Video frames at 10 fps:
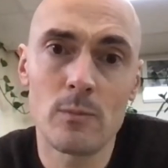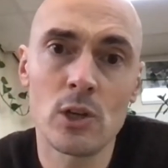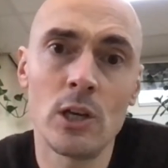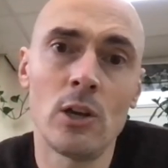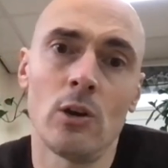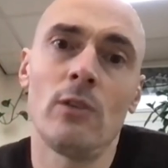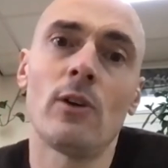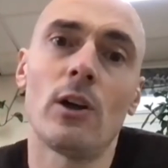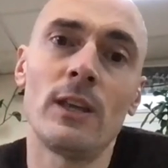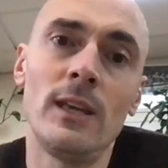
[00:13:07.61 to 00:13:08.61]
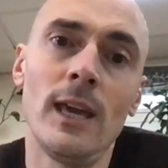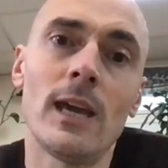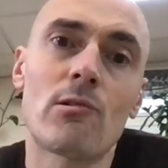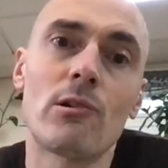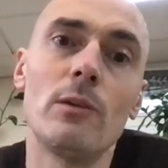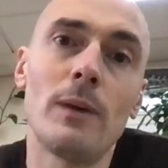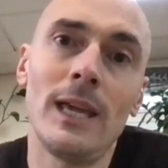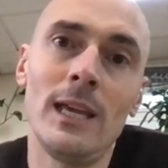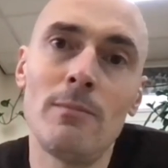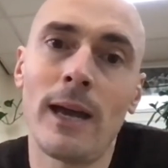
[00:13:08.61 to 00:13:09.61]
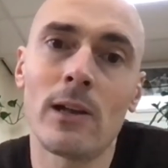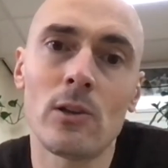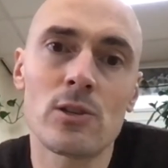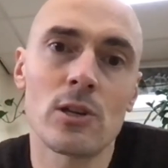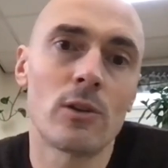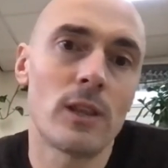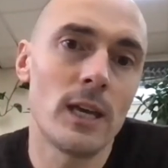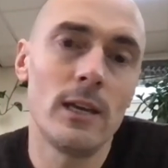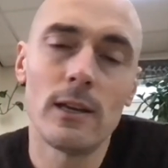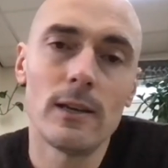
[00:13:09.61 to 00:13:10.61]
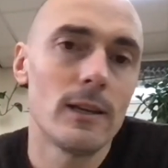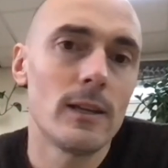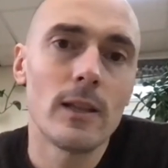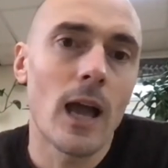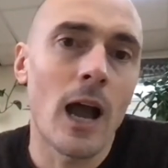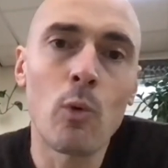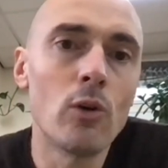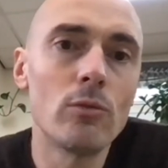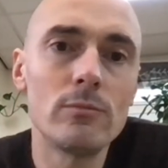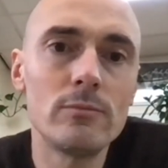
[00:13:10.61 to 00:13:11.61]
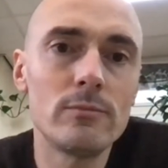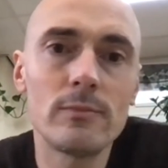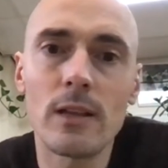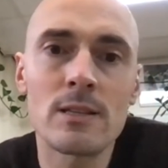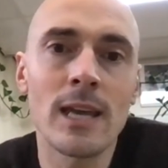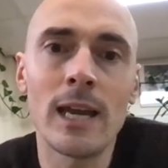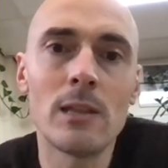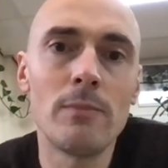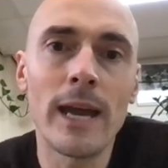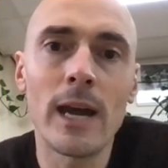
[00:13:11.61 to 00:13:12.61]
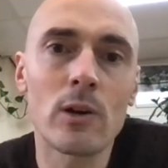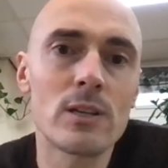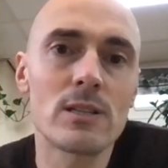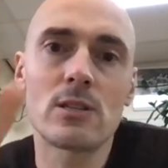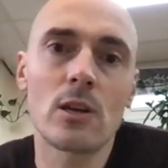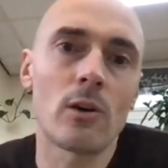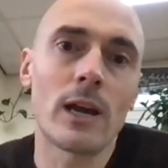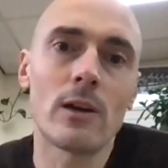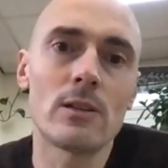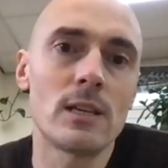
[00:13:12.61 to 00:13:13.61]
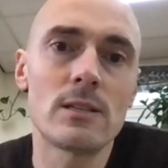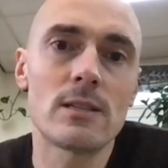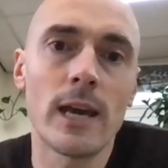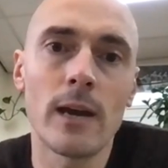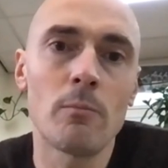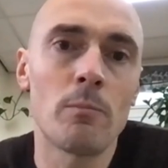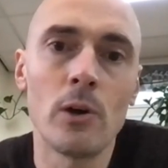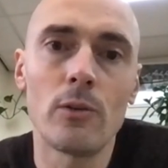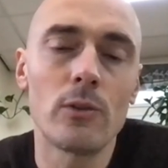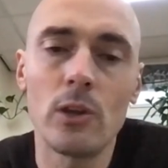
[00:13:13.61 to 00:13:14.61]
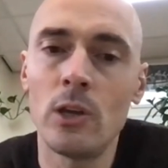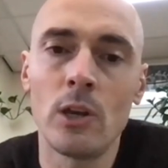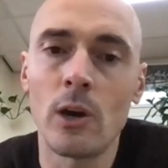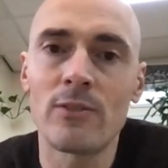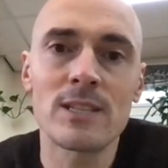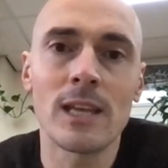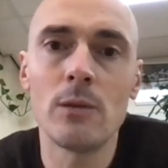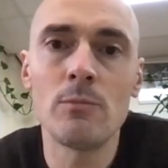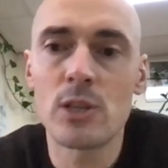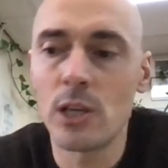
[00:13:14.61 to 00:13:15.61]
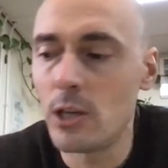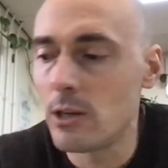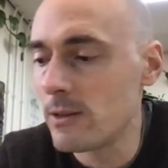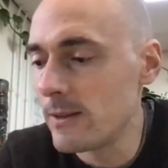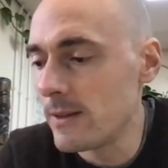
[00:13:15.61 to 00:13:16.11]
So, you know, you've got the year group emails. So I won't say them now because it's going out on the internet, but, you know, I've sent them to you.